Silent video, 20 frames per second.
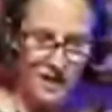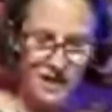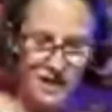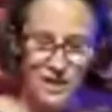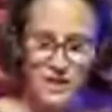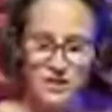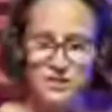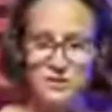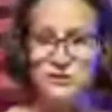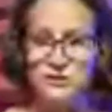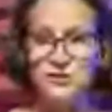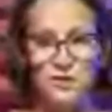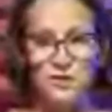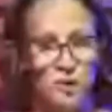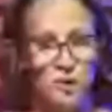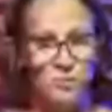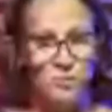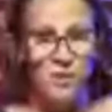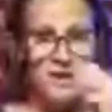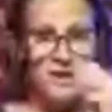
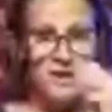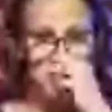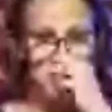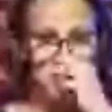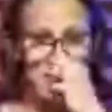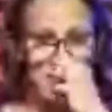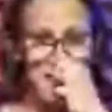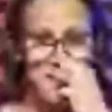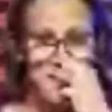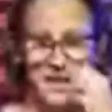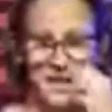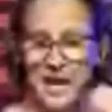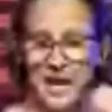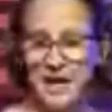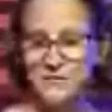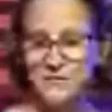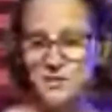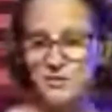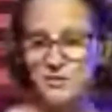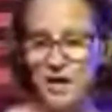super excited to have
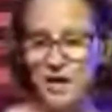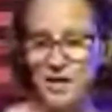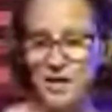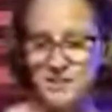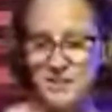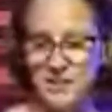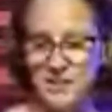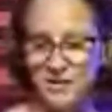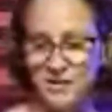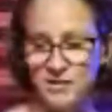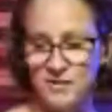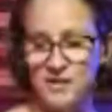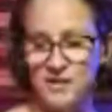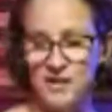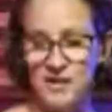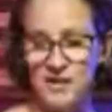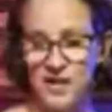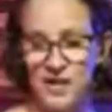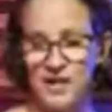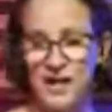you guys here
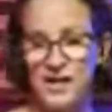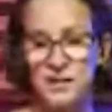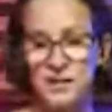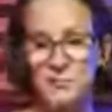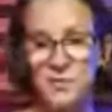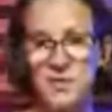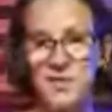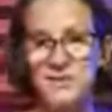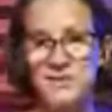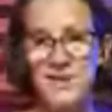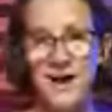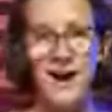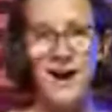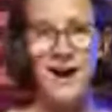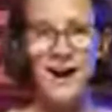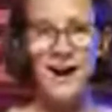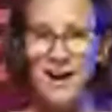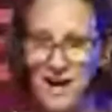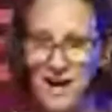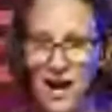tonight because
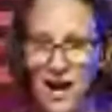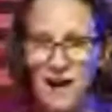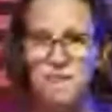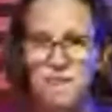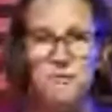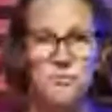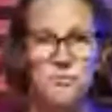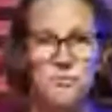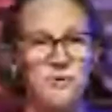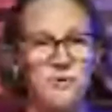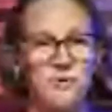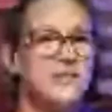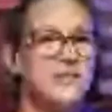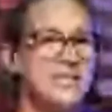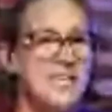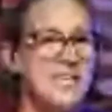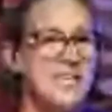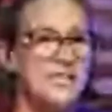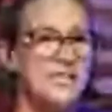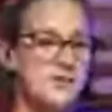I have a really
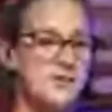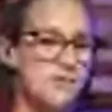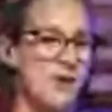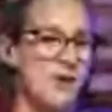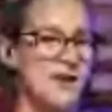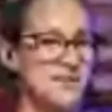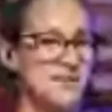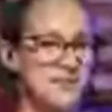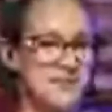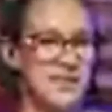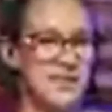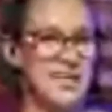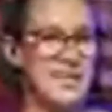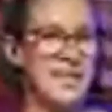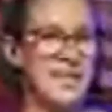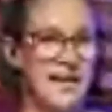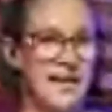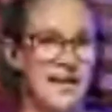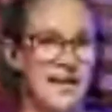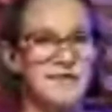interesting
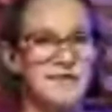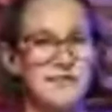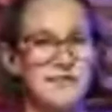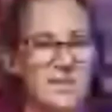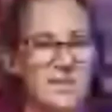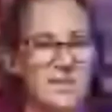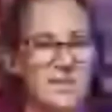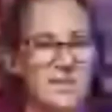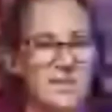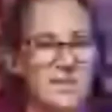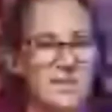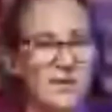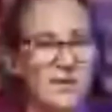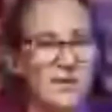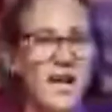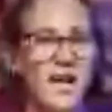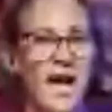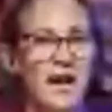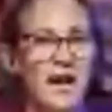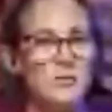guest and we're going to
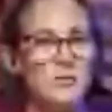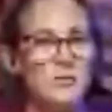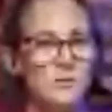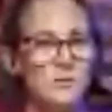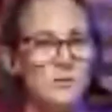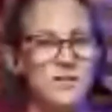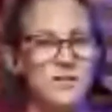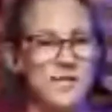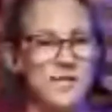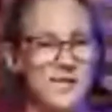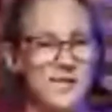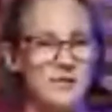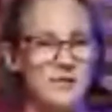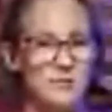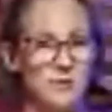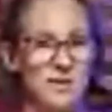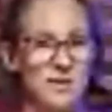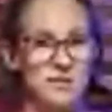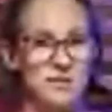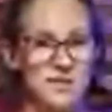have a really
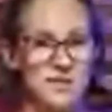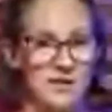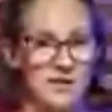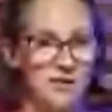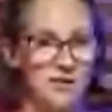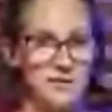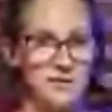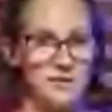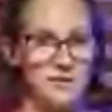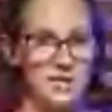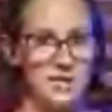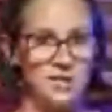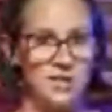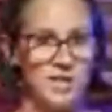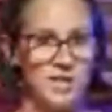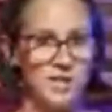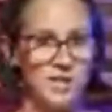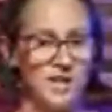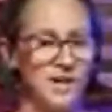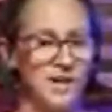interesting conversation.
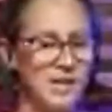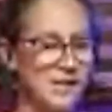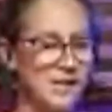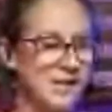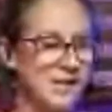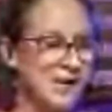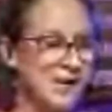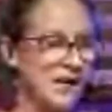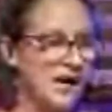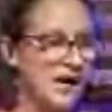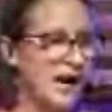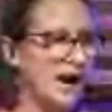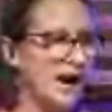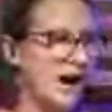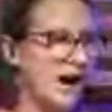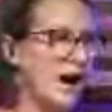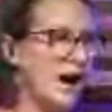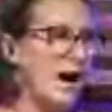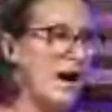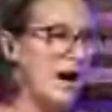
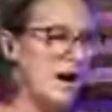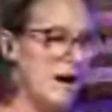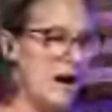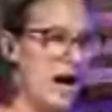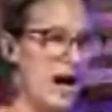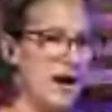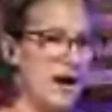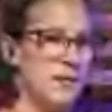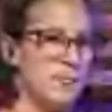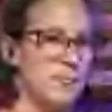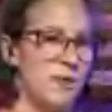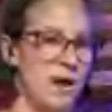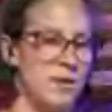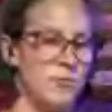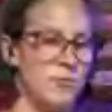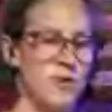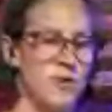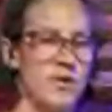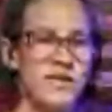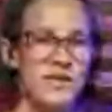Uh, I, I
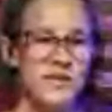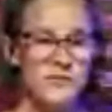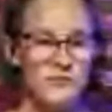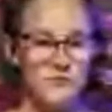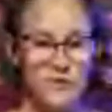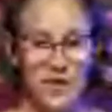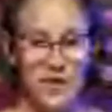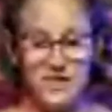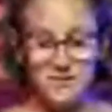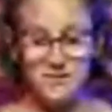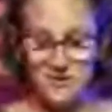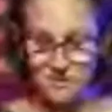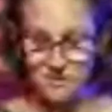want to confess